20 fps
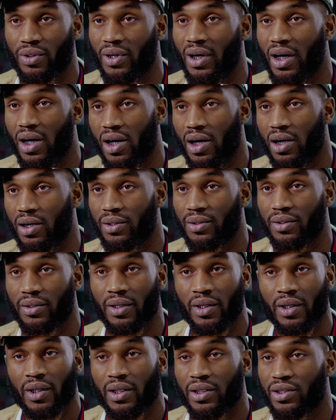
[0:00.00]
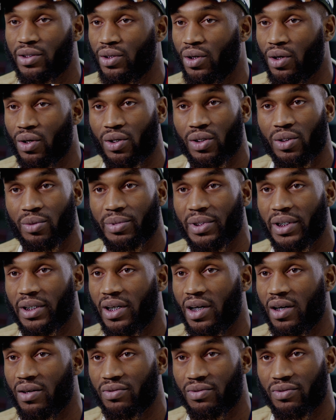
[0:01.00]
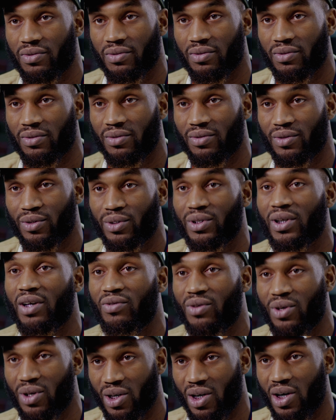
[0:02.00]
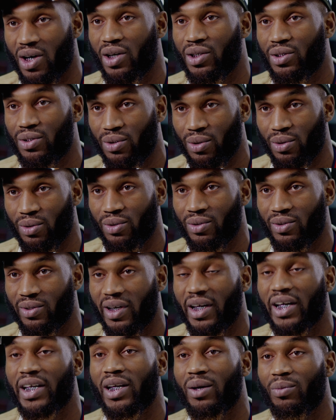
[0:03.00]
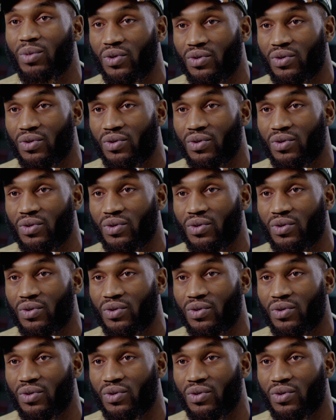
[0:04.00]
Heart is not going to be enough because I've got a heart too, and I'm